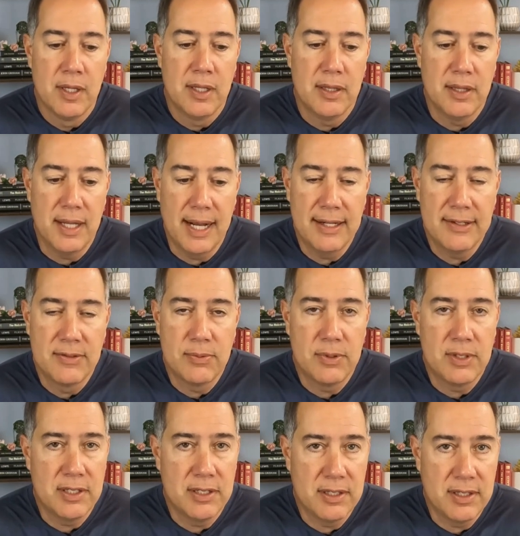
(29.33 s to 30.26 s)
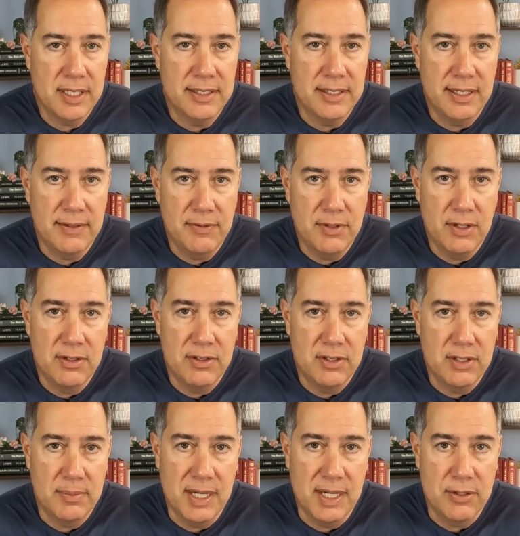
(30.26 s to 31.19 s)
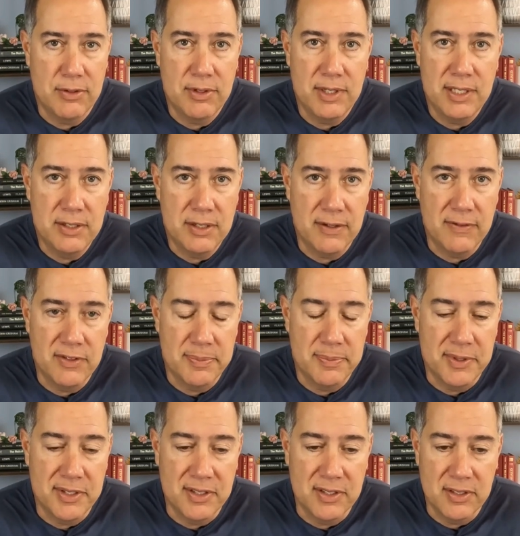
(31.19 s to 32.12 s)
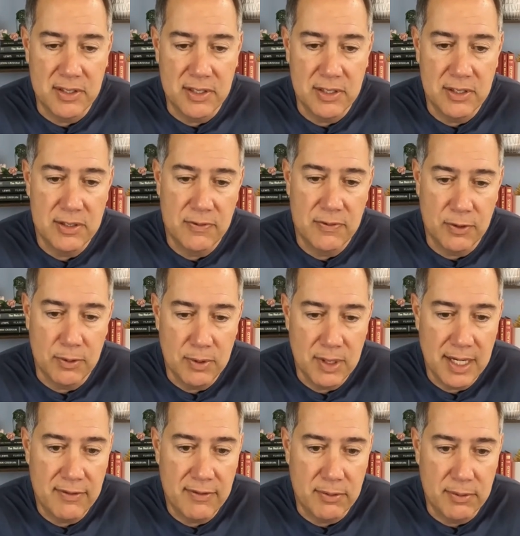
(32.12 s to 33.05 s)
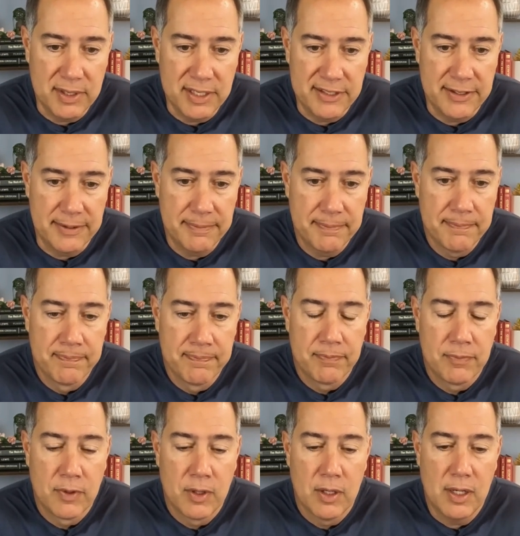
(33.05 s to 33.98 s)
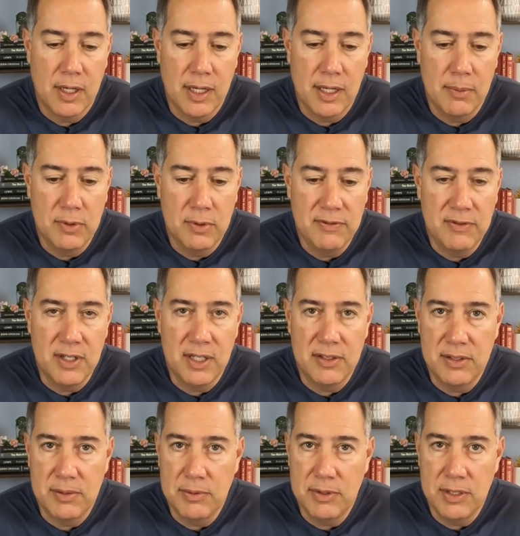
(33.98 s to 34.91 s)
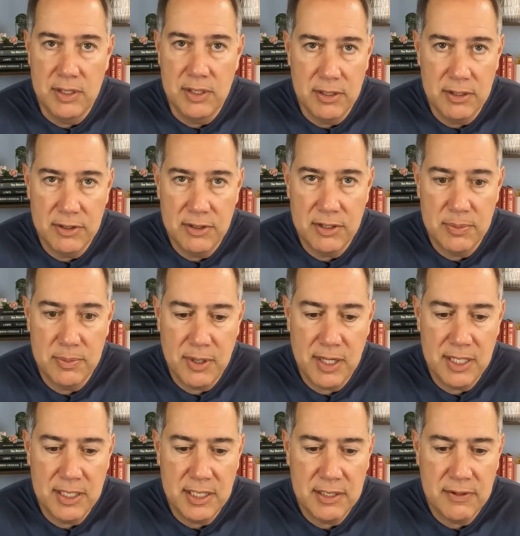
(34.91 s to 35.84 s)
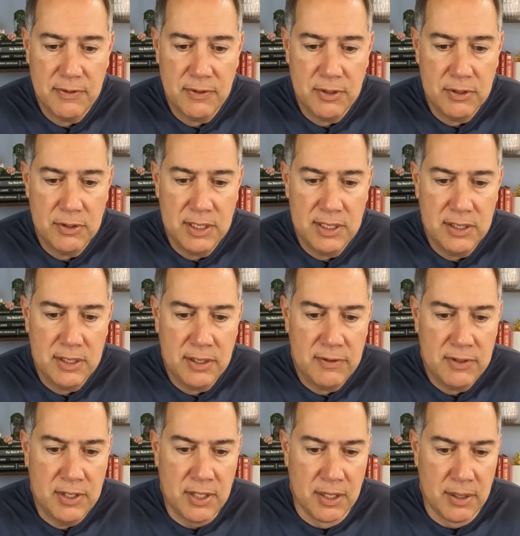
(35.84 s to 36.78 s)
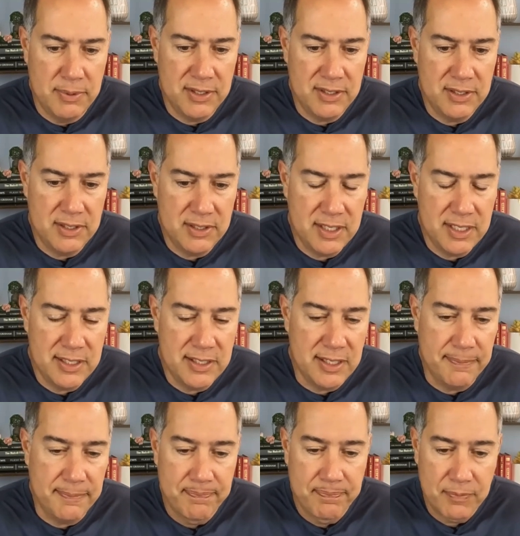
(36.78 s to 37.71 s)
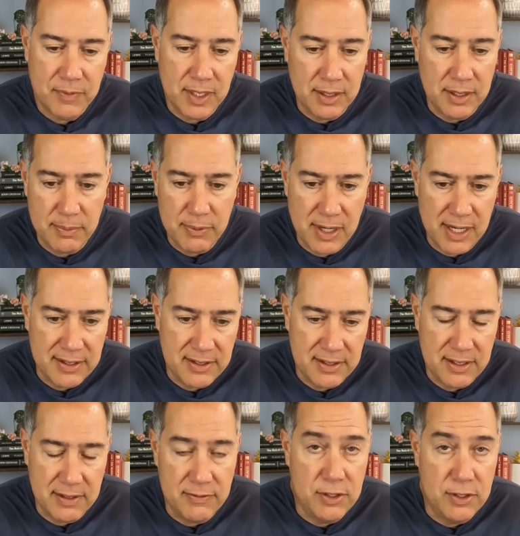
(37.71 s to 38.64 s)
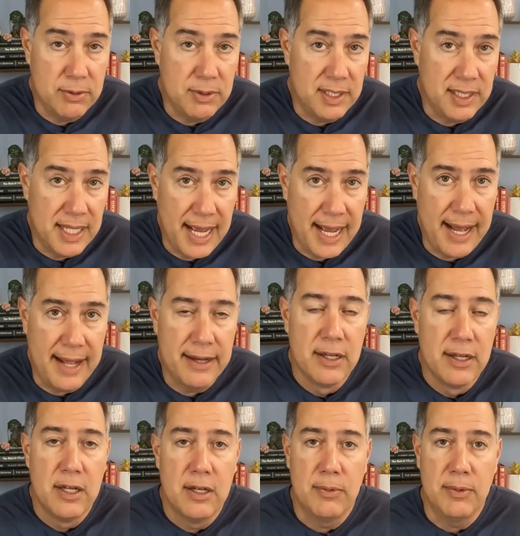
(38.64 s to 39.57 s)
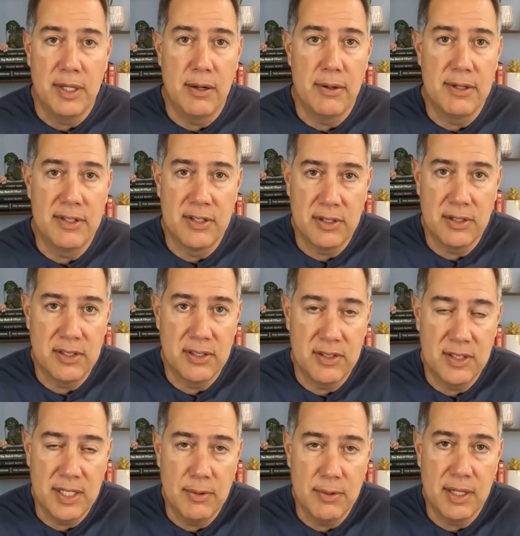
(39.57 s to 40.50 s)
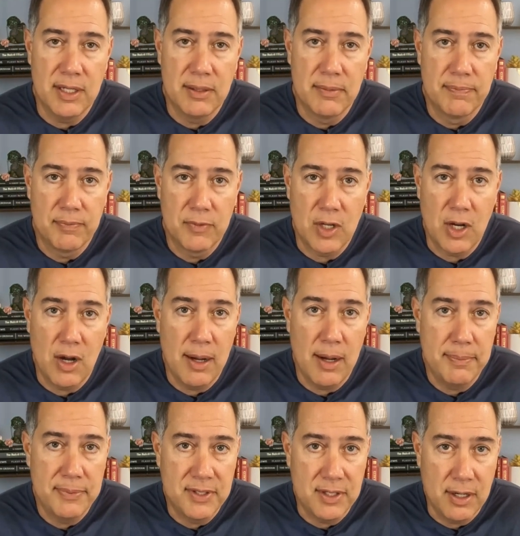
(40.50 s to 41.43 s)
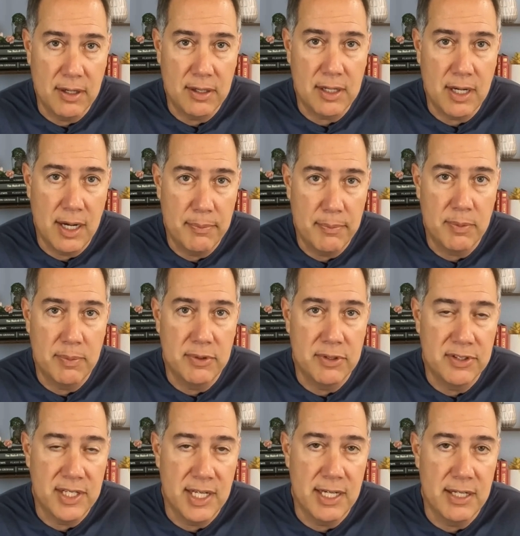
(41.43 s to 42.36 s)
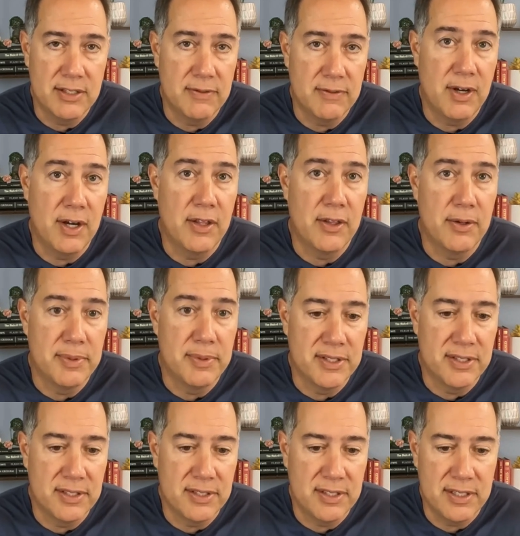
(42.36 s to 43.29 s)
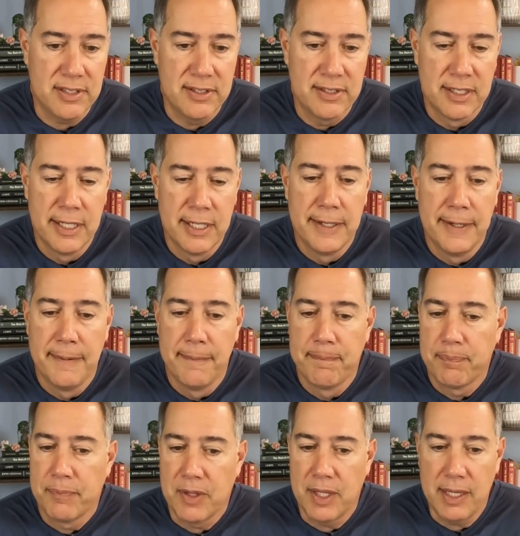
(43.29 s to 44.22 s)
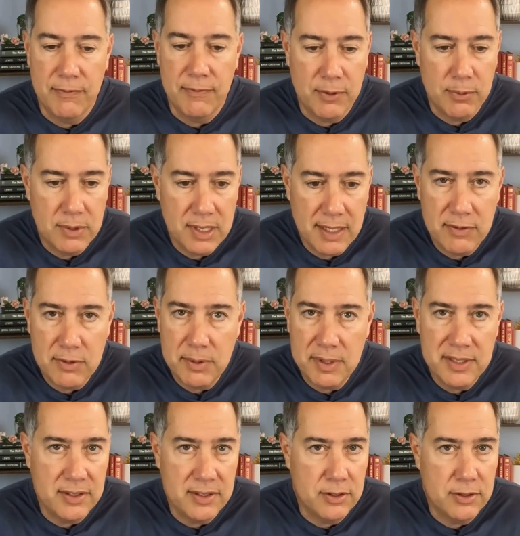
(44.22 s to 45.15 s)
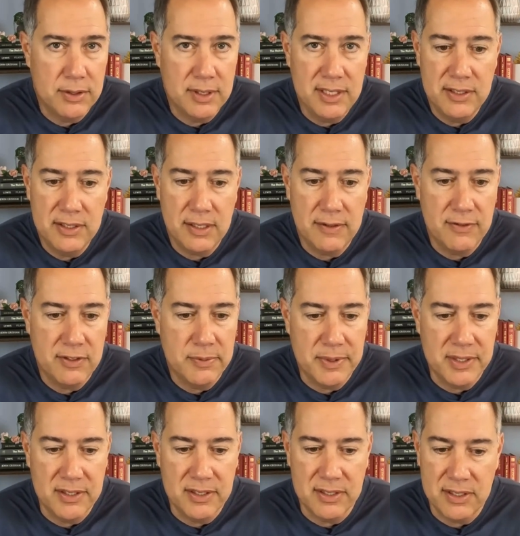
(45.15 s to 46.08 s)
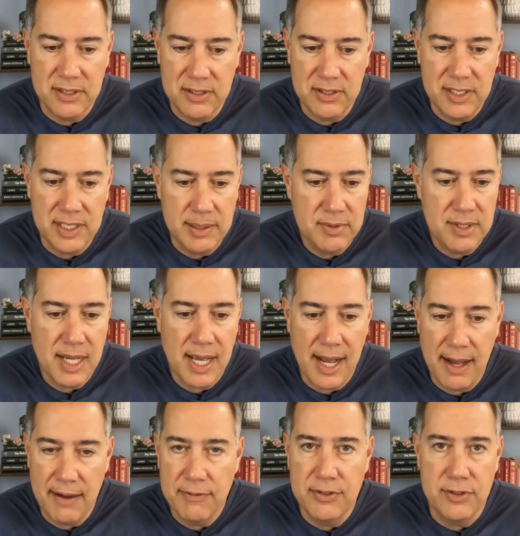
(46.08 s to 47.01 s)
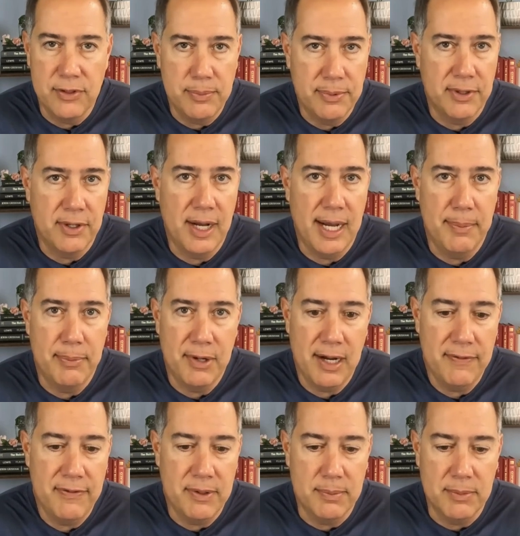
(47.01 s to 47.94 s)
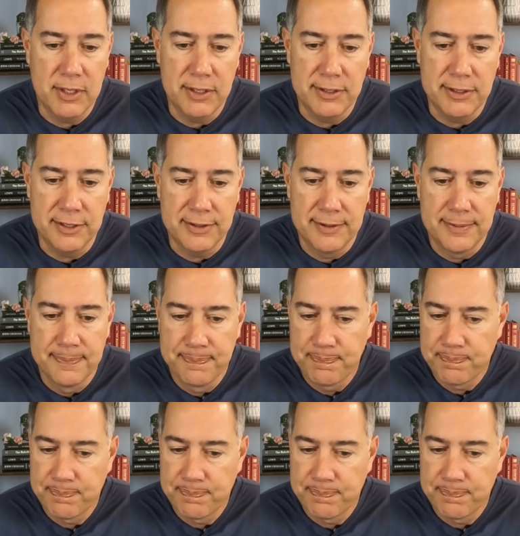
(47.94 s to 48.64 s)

That's one of the things I've noticed about tree service businesses for whatever reason. Um, we've done some due diligence projects for tree service businesses, and in the process of doing that, we always look to see what comps are, comparable sales of other businesses. And for whatever reason, tree service businesses seem to have super high profit margins.